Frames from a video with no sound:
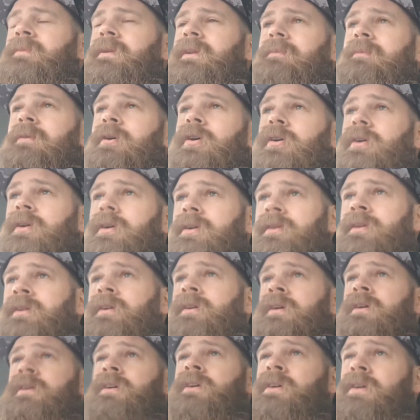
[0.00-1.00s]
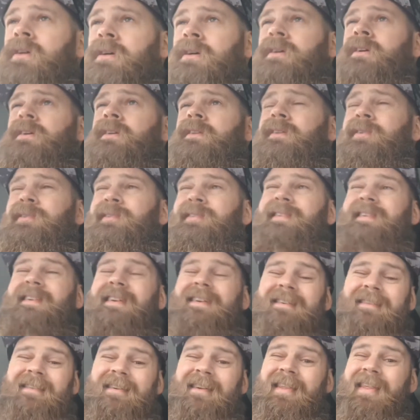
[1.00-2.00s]
in the morning till
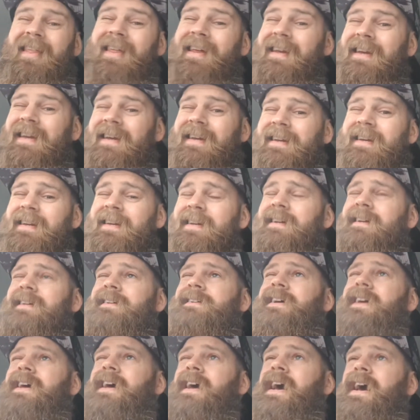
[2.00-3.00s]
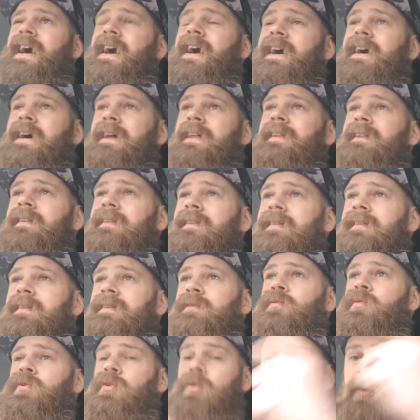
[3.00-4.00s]
6, I think. And
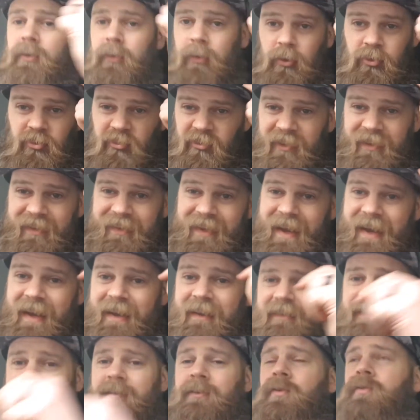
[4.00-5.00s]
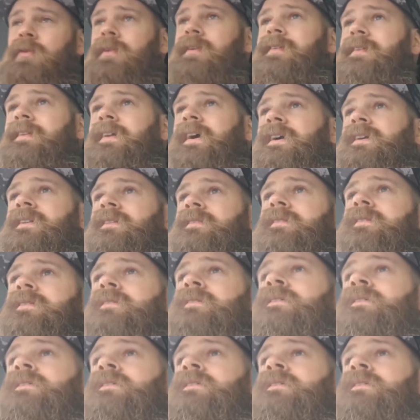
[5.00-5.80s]
we're going to launch these hats on the stand.